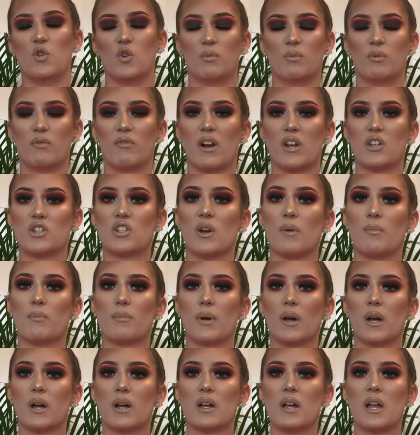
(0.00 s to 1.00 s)
normal red
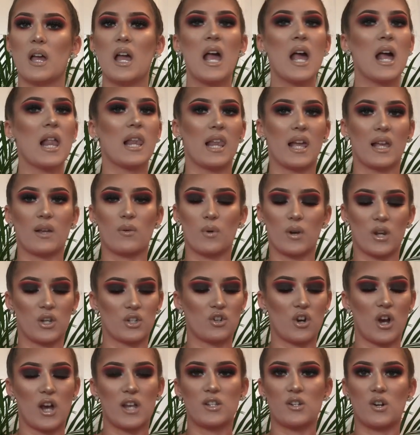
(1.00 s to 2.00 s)
jumper. Like, when I
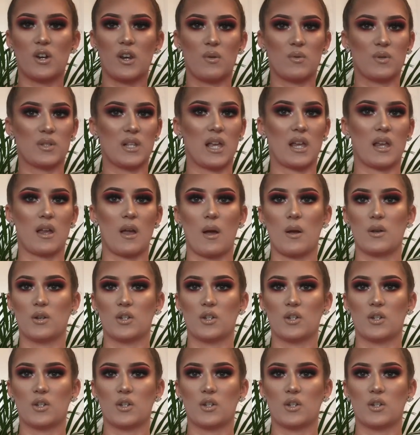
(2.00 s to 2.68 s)
tried it on, it was, like,